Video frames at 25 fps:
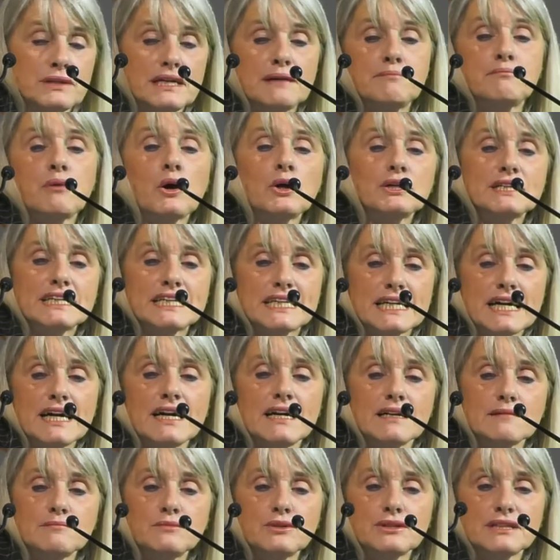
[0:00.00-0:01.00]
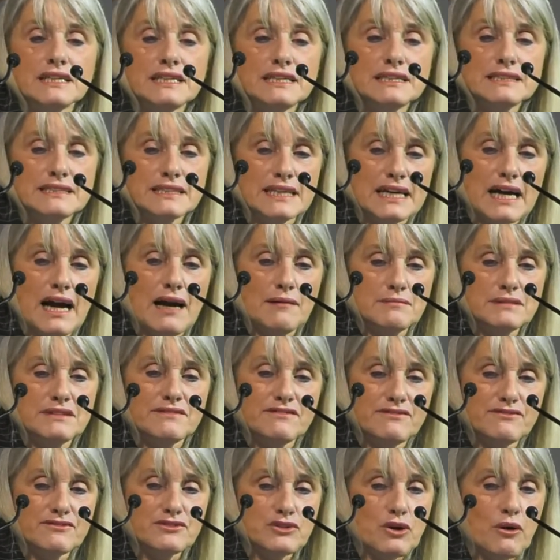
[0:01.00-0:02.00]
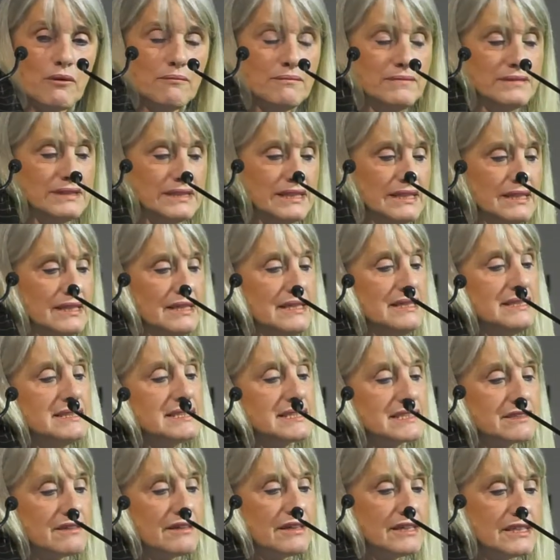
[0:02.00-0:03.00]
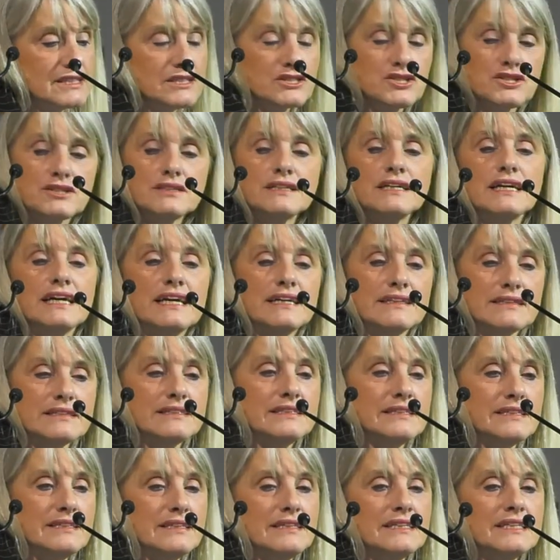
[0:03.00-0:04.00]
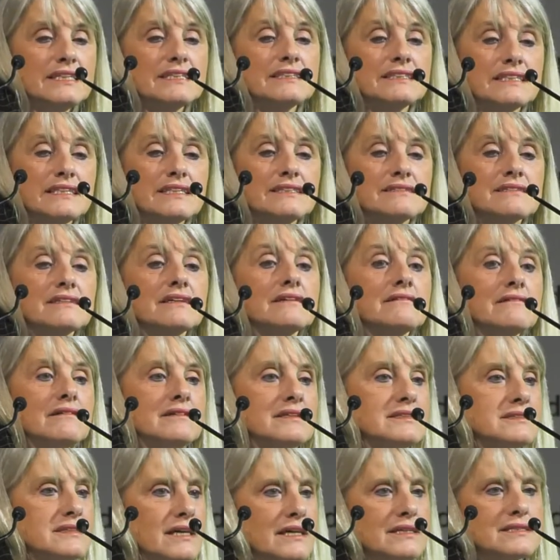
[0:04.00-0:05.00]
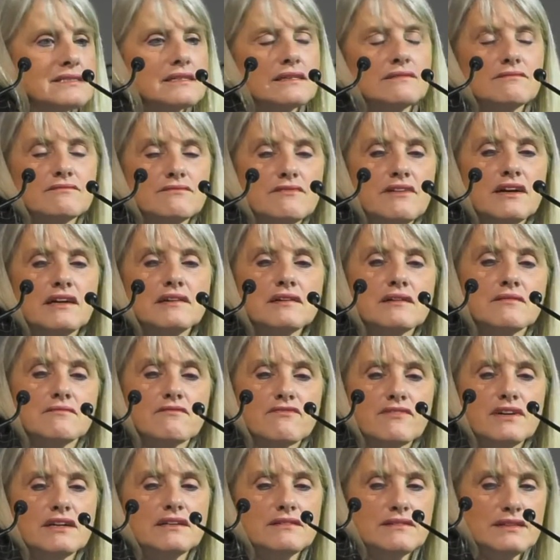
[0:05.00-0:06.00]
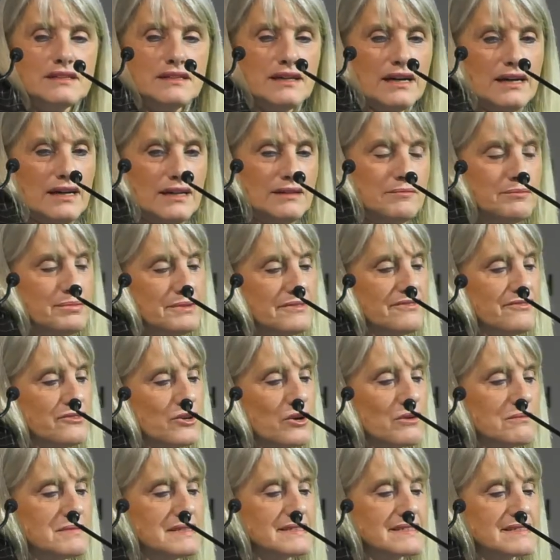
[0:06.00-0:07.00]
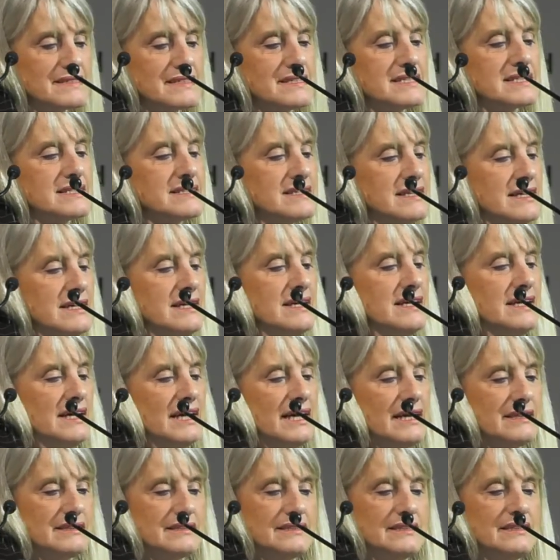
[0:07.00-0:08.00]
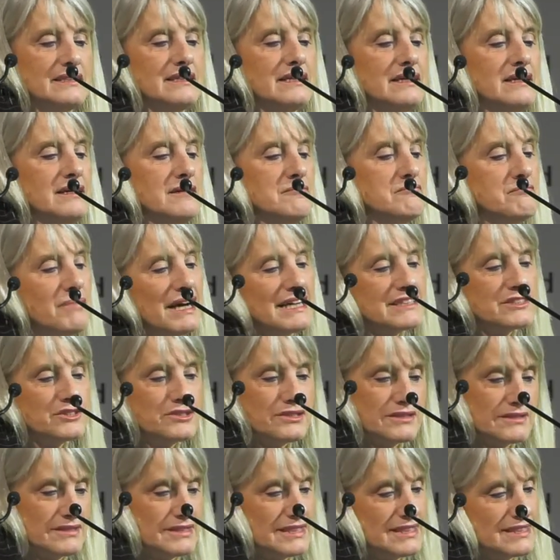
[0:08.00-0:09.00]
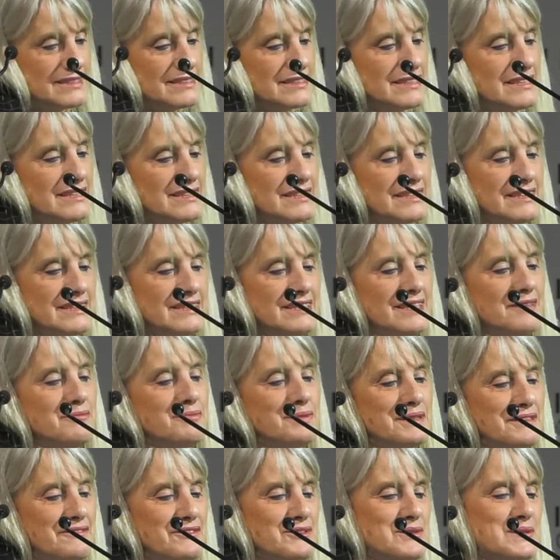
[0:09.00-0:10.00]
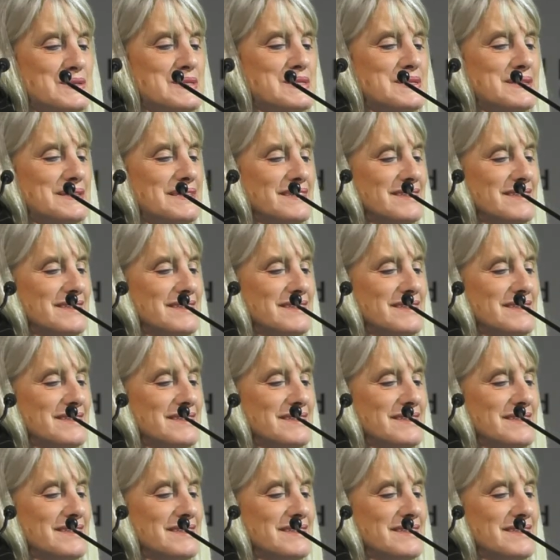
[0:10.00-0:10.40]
polycarbonate coming from starch, and it has very, very high performances and better than the previous